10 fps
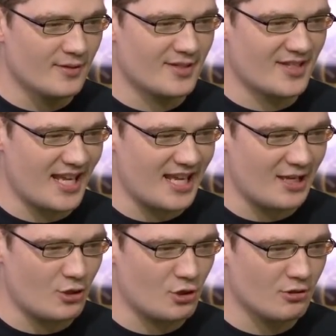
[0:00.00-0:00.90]

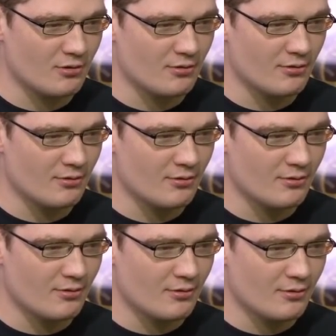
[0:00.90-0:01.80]
Siege,
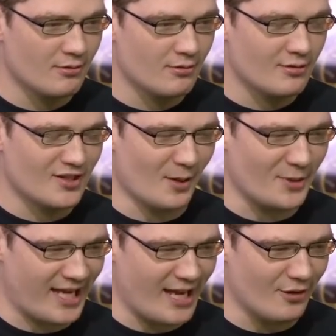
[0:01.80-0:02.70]

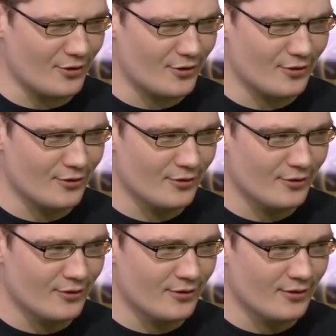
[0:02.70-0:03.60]
something else,
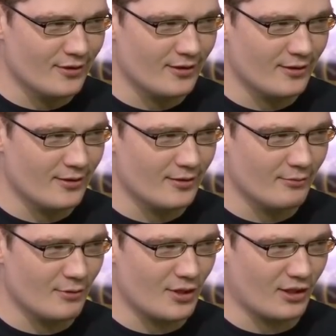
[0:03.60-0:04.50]
uh, oh,
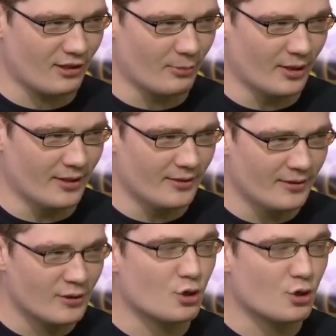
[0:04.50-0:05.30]
oh, was the uh, third uh, one. Triv.